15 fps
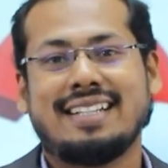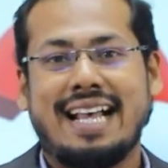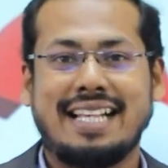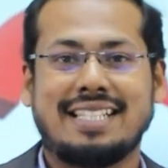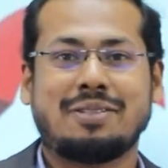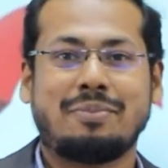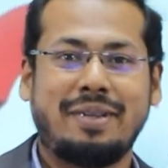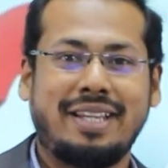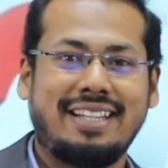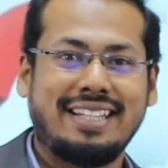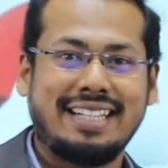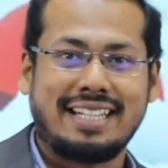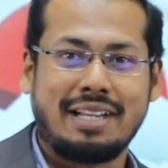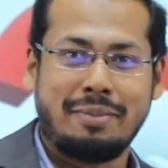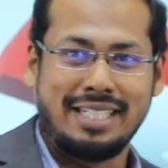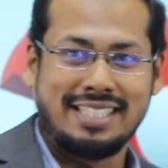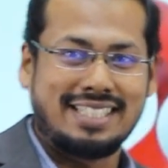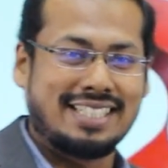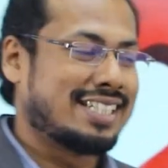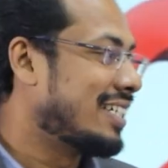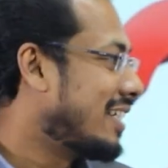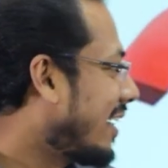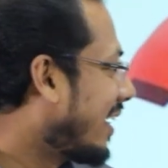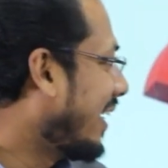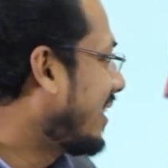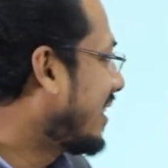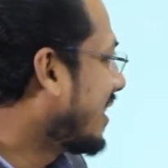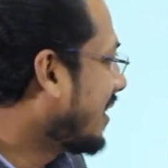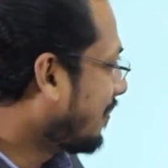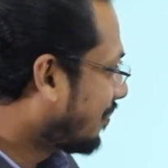ask me in comments.
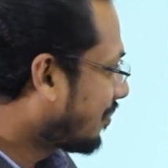Right.